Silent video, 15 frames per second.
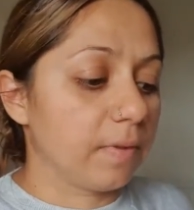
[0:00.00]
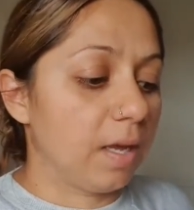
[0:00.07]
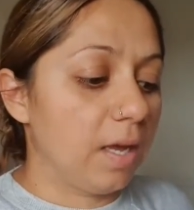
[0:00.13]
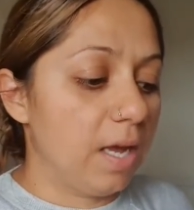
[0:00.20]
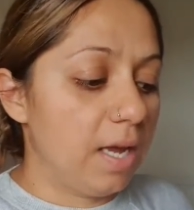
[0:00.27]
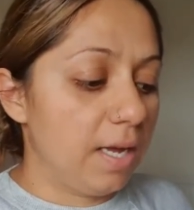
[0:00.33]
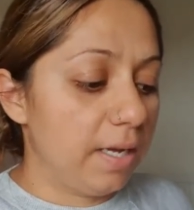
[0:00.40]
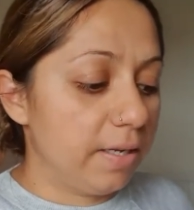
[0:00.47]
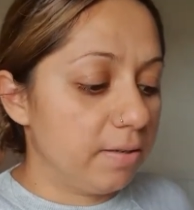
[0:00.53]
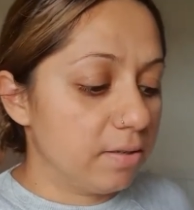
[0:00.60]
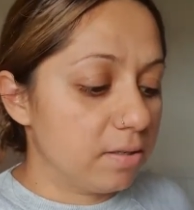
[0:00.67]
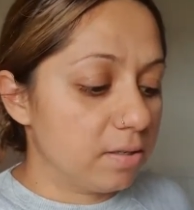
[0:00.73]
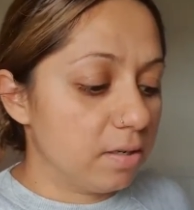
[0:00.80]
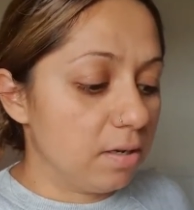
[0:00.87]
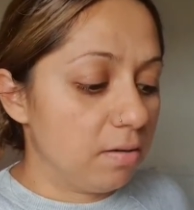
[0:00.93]

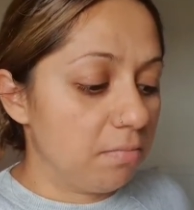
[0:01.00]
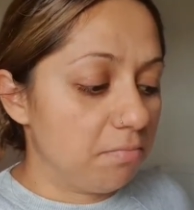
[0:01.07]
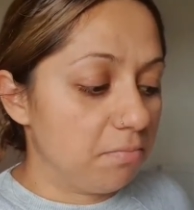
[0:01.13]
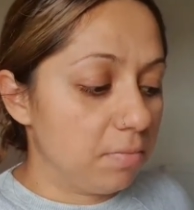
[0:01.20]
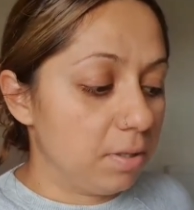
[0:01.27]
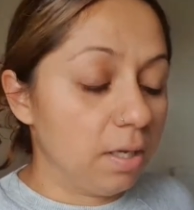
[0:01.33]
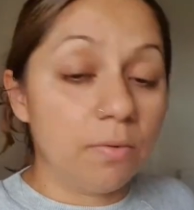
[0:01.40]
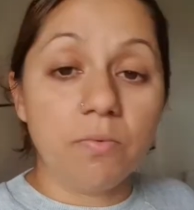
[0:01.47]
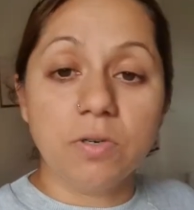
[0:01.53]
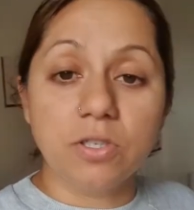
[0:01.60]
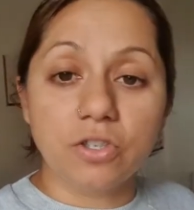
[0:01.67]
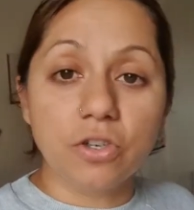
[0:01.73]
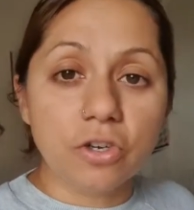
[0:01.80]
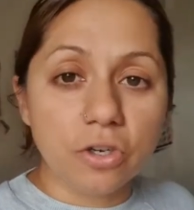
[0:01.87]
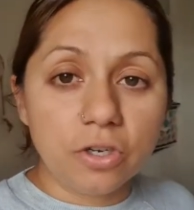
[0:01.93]
And it was
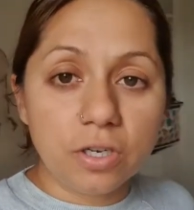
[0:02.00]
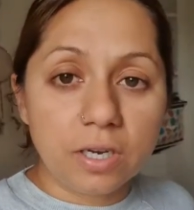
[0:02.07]
good,